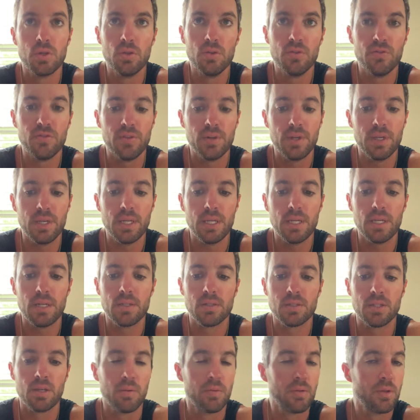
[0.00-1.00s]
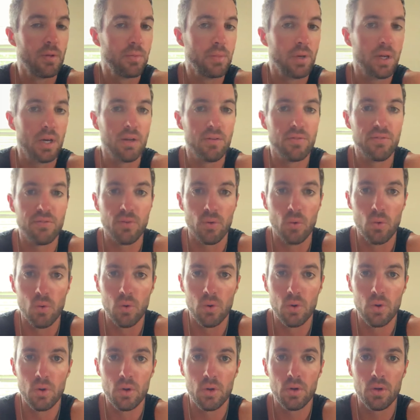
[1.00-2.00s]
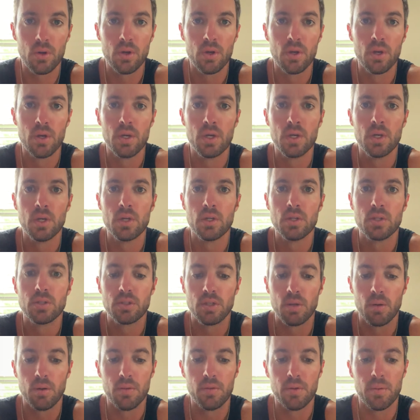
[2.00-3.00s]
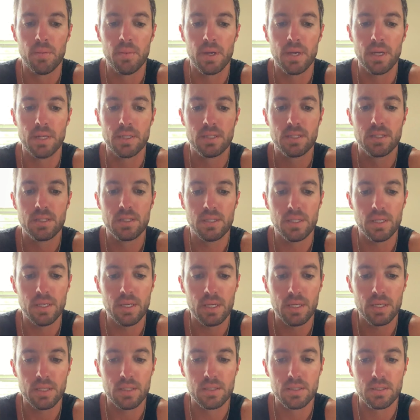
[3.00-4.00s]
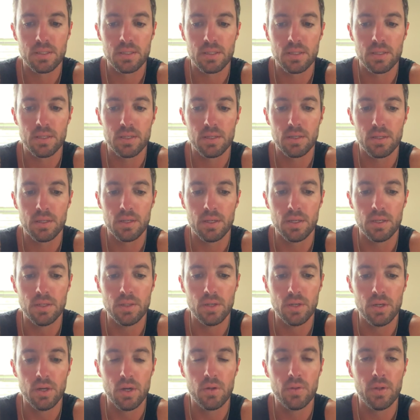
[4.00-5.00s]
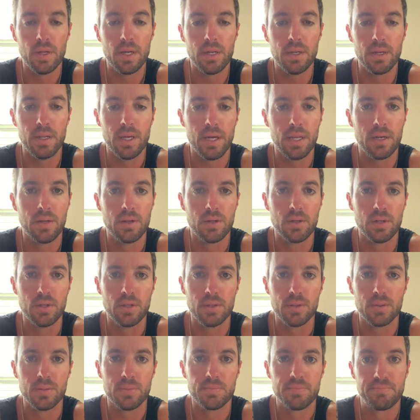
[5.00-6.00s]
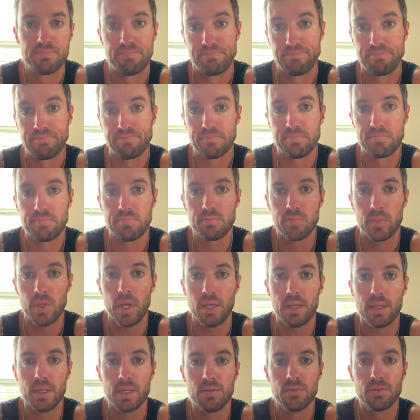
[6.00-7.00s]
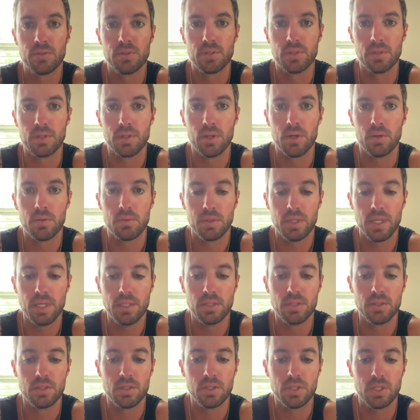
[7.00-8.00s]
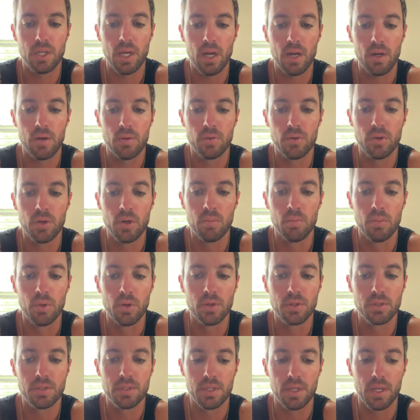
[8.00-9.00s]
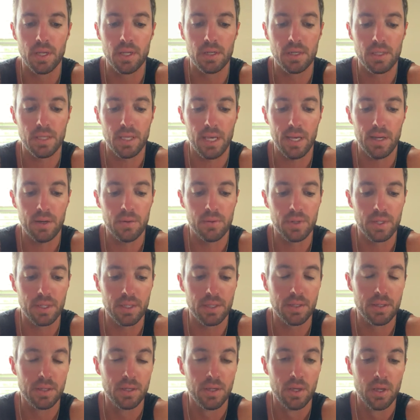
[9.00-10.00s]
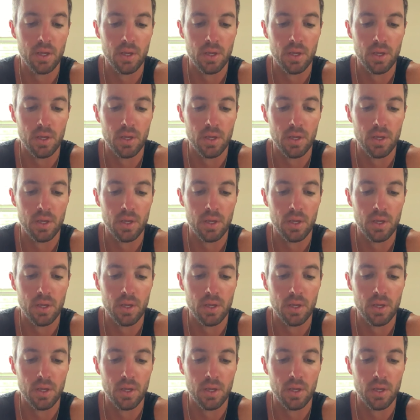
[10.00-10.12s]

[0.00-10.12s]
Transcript: feet, some of them had 4, some of them had 6, and that gives teaches a child numbers and counting.